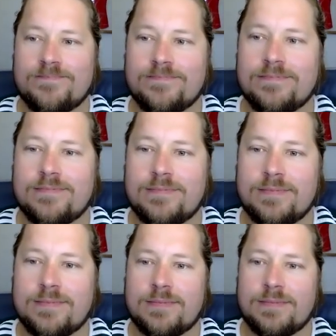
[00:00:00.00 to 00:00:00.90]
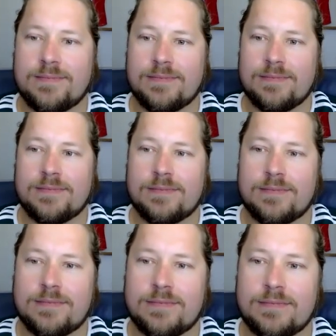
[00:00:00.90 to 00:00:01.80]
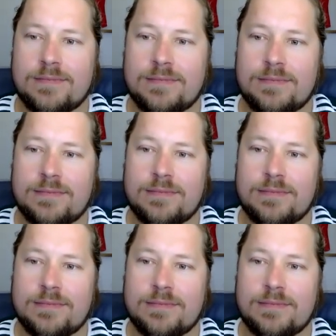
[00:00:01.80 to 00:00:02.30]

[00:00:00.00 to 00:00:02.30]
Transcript: This person isn't speaking.